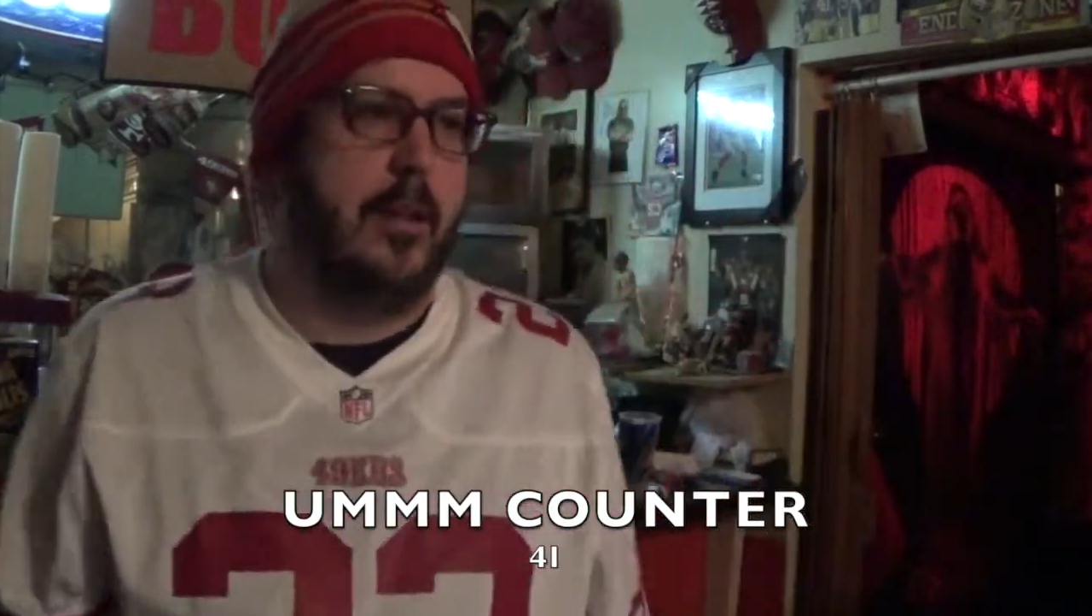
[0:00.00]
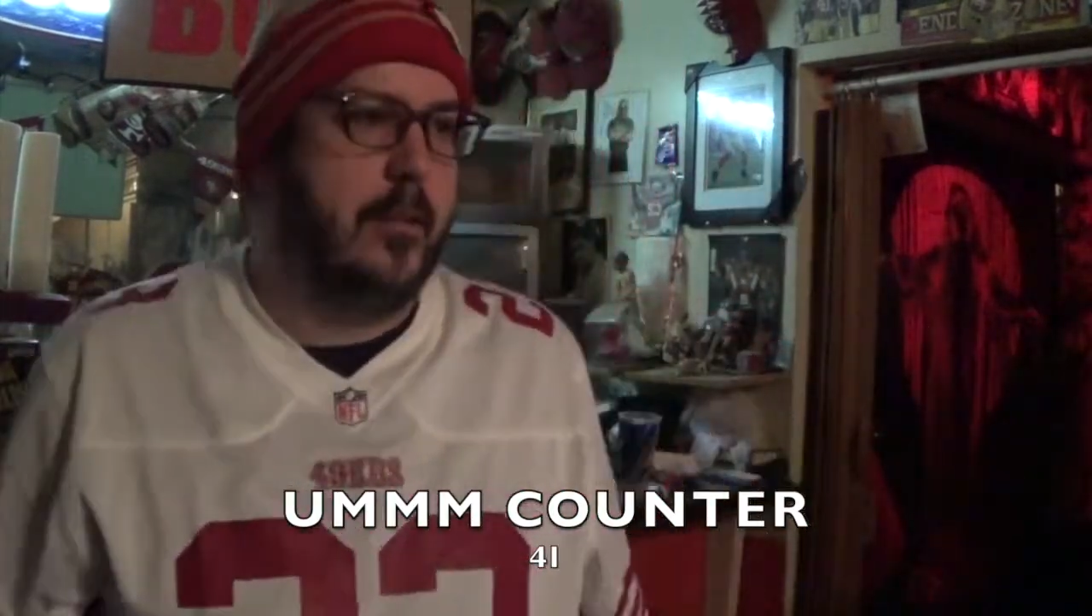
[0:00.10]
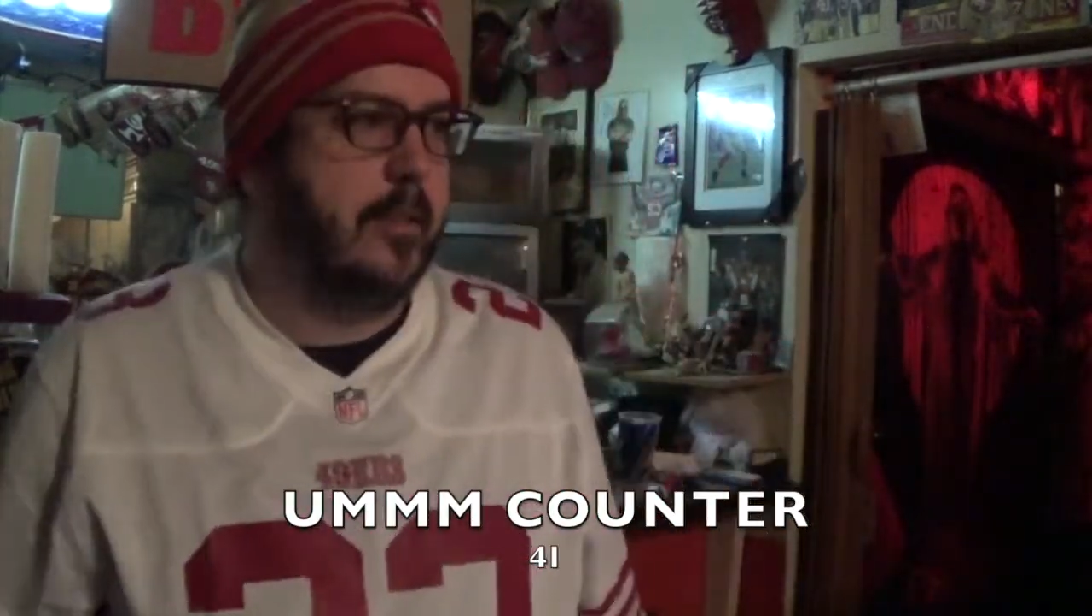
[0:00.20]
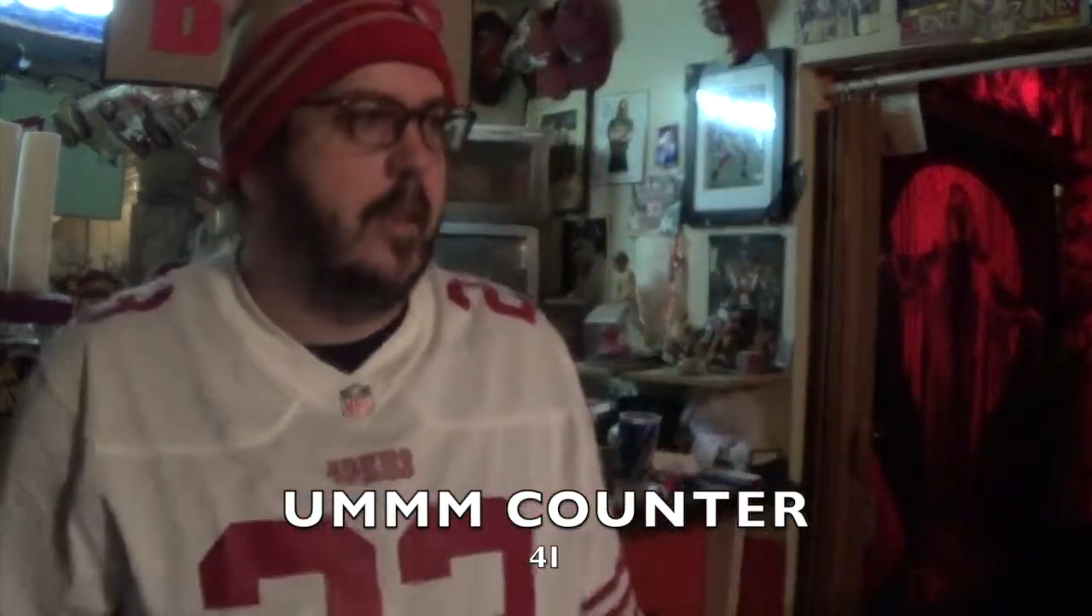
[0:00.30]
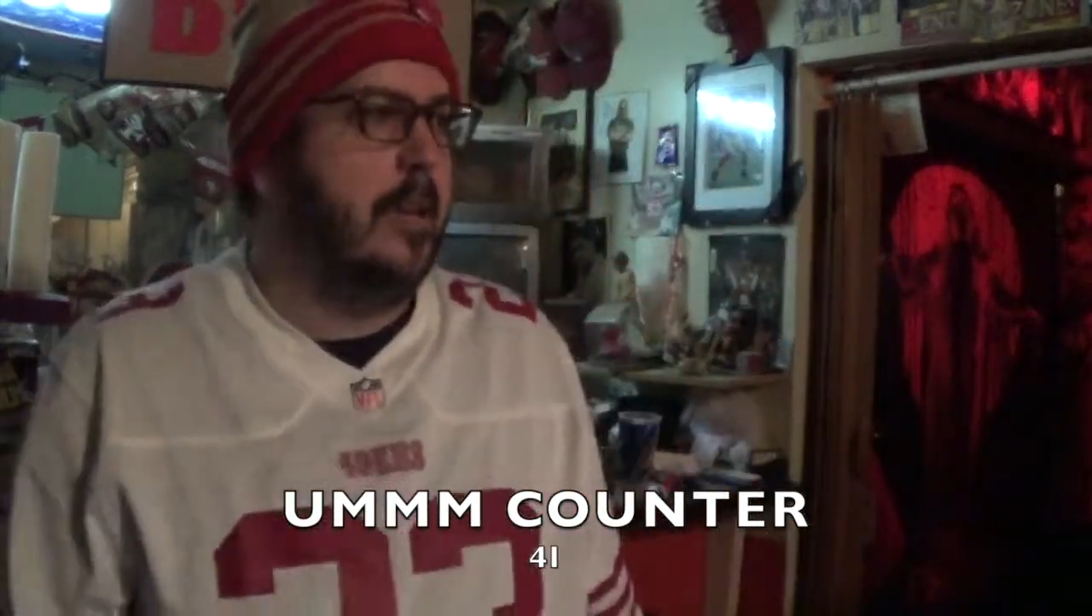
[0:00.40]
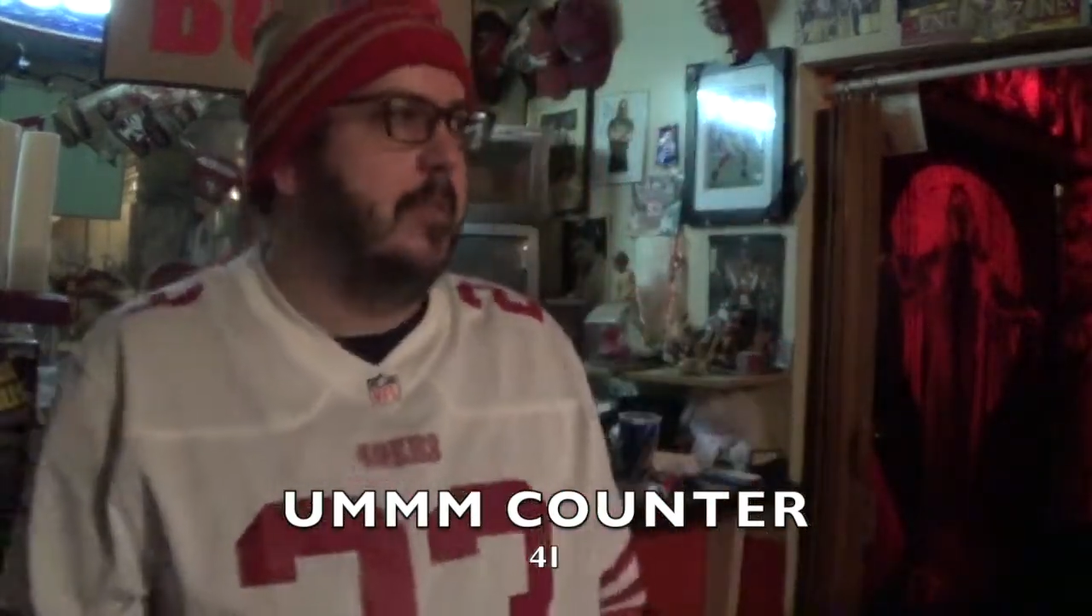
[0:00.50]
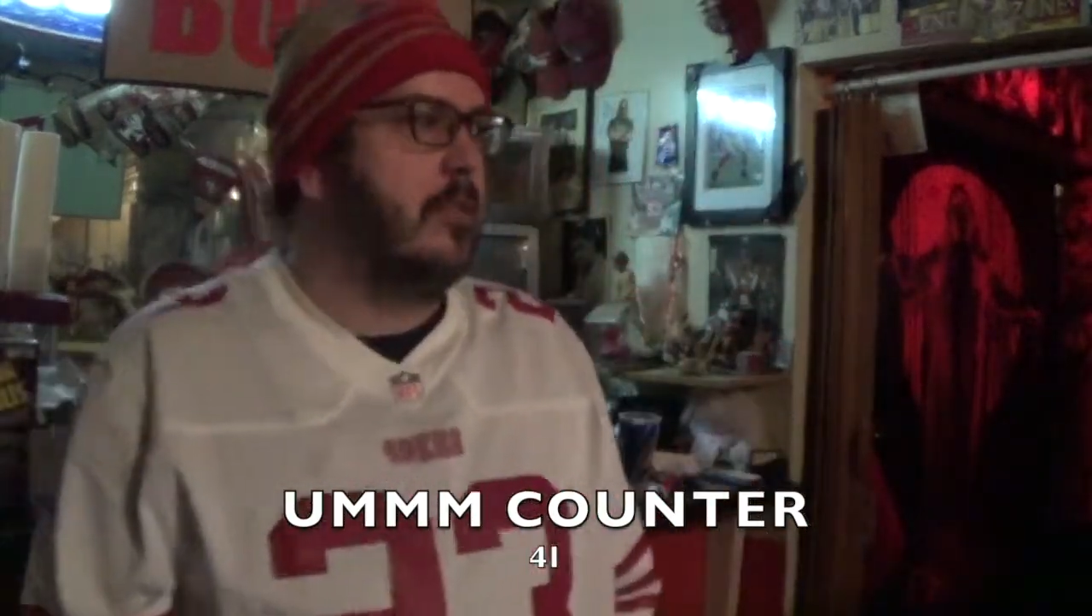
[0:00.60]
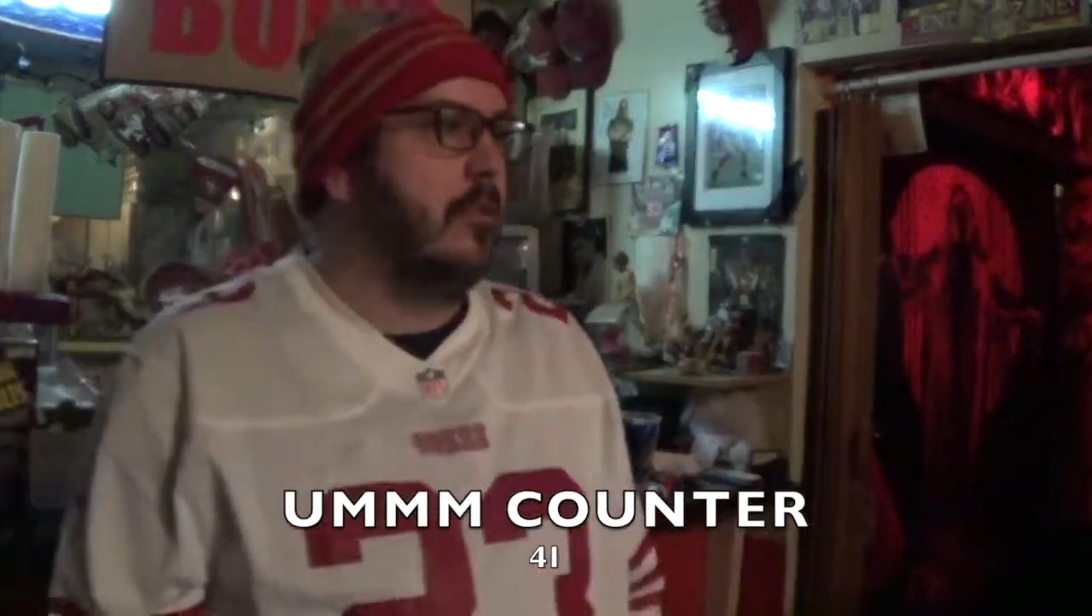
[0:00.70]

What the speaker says: this game is